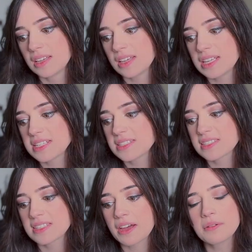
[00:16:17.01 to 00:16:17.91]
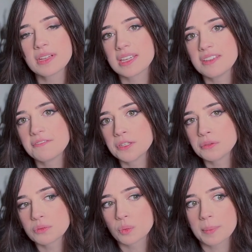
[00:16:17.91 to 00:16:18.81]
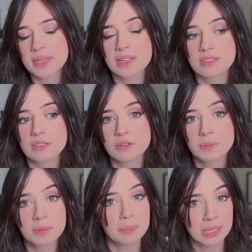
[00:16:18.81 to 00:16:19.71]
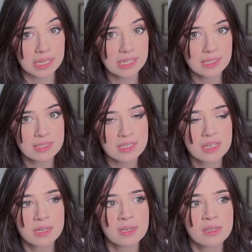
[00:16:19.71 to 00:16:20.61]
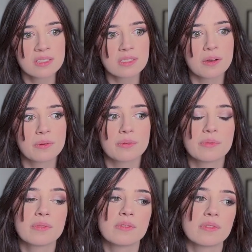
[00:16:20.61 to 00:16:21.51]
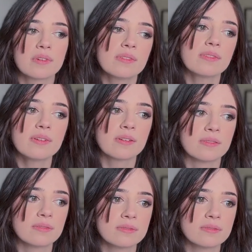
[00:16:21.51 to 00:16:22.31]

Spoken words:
he doesn't sound like he views women as human beings. So, I don't know.